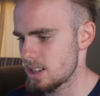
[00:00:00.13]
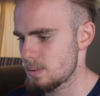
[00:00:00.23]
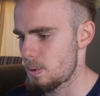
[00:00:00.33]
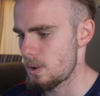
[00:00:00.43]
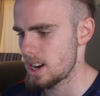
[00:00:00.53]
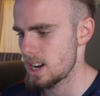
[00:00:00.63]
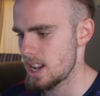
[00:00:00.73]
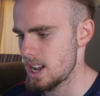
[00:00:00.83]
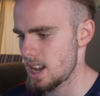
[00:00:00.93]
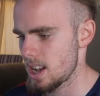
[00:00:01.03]
this point
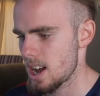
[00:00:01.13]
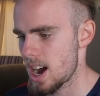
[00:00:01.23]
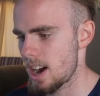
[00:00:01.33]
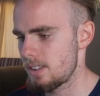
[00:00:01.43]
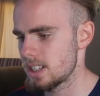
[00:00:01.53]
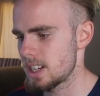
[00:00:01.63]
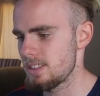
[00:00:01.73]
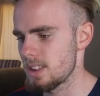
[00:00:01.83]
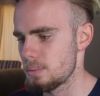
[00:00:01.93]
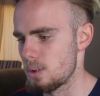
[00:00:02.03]
here, I
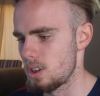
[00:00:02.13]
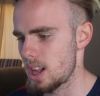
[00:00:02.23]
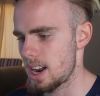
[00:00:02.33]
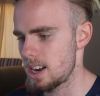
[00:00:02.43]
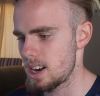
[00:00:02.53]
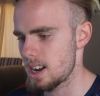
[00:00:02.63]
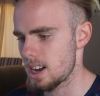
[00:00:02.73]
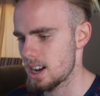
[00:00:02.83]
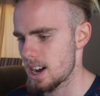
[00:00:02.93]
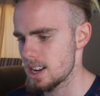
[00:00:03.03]
receive the ball and
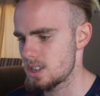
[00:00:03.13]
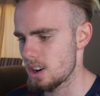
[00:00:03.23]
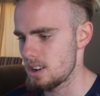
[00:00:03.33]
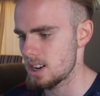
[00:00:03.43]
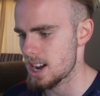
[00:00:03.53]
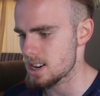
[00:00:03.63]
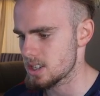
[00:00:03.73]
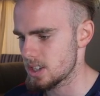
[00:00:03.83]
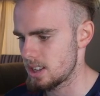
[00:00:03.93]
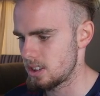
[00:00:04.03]
I don't
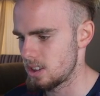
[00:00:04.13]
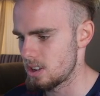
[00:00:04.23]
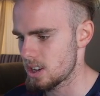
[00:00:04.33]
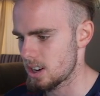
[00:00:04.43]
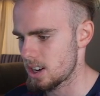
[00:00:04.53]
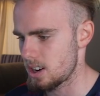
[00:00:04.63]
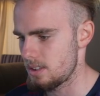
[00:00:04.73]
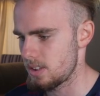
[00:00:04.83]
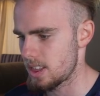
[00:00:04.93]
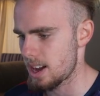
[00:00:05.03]
actually look
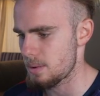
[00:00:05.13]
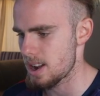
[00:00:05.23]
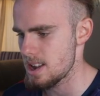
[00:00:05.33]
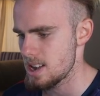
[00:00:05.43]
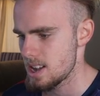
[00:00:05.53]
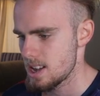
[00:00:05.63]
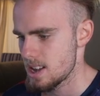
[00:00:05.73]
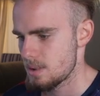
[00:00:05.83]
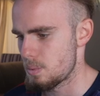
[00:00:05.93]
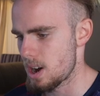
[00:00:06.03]
over that way.
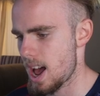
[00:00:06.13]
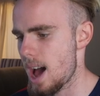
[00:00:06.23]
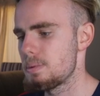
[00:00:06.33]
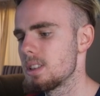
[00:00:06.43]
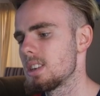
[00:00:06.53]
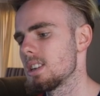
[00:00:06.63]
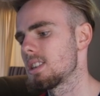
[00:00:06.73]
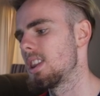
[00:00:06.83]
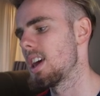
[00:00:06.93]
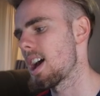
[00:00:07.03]
What happens
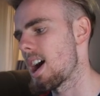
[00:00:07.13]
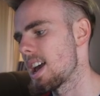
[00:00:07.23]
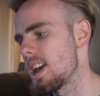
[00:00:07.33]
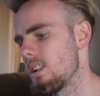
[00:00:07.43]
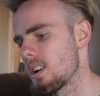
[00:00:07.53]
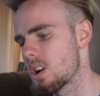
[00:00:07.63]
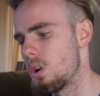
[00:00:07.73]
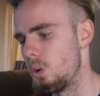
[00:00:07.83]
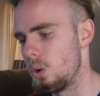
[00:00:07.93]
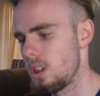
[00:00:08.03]
is there, I hear a
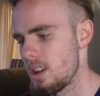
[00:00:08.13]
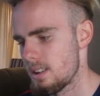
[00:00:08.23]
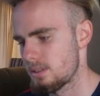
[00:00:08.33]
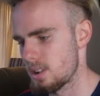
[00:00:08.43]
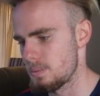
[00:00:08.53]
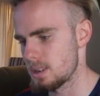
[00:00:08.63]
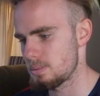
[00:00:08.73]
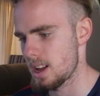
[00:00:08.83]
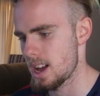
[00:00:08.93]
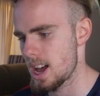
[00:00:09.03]
call from this
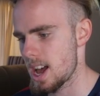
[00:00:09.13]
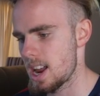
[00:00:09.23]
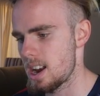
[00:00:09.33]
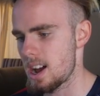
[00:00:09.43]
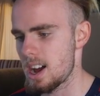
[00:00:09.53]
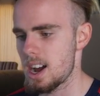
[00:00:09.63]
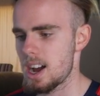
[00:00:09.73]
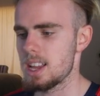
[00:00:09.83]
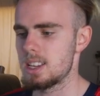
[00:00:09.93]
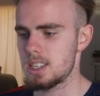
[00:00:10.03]
player and
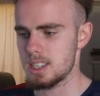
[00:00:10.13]
I